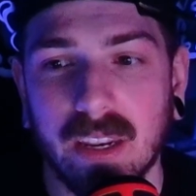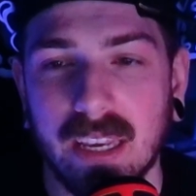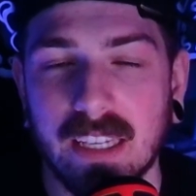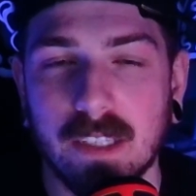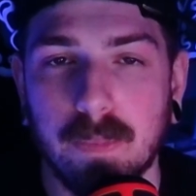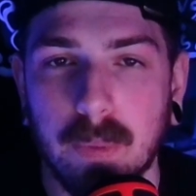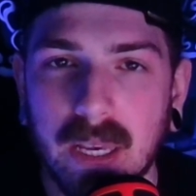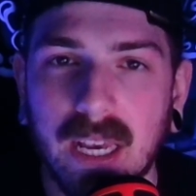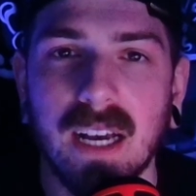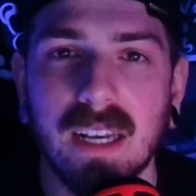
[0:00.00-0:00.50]
is
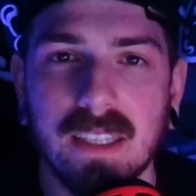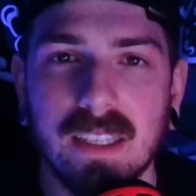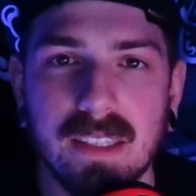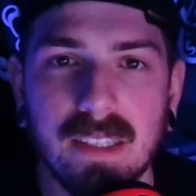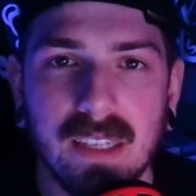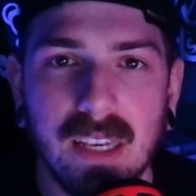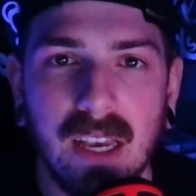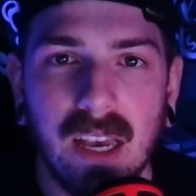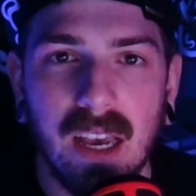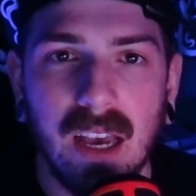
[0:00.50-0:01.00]
because
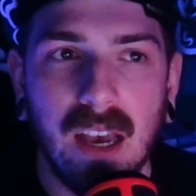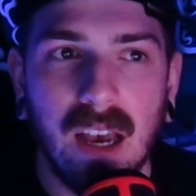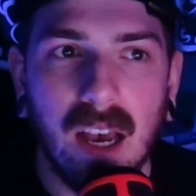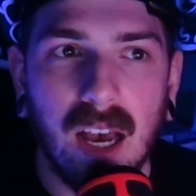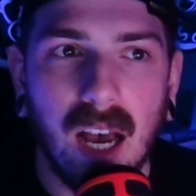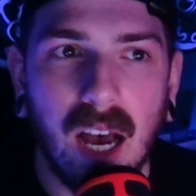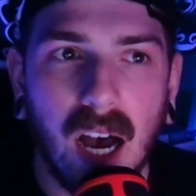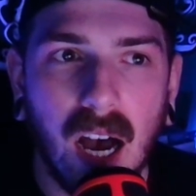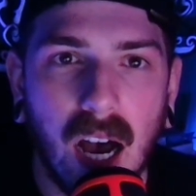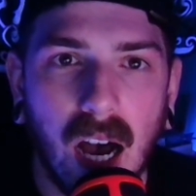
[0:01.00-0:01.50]

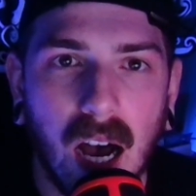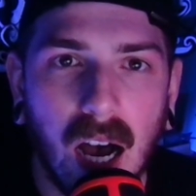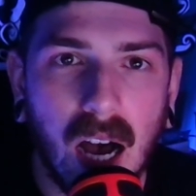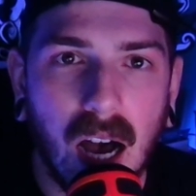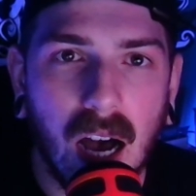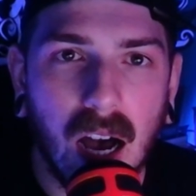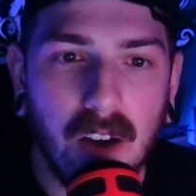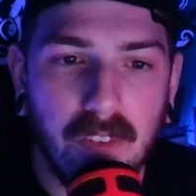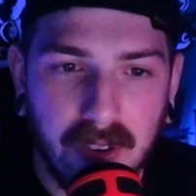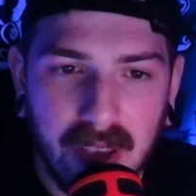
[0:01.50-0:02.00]

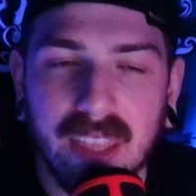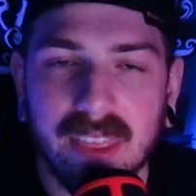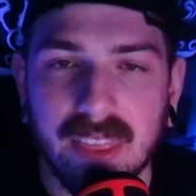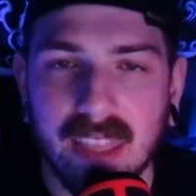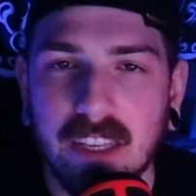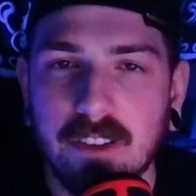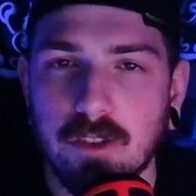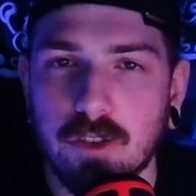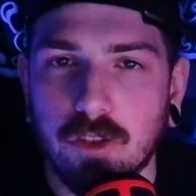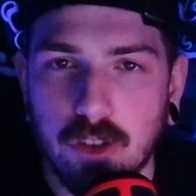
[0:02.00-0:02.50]
of Heath
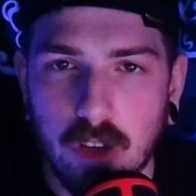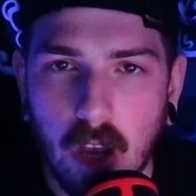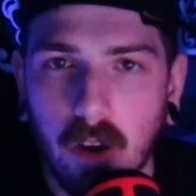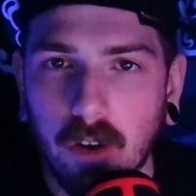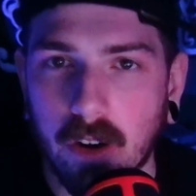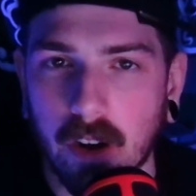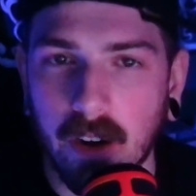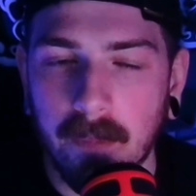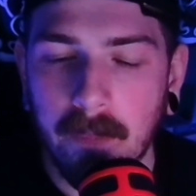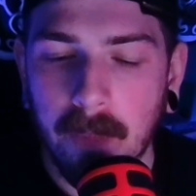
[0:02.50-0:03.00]
Ledger's
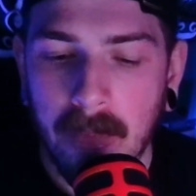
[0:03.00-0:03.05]
Joker.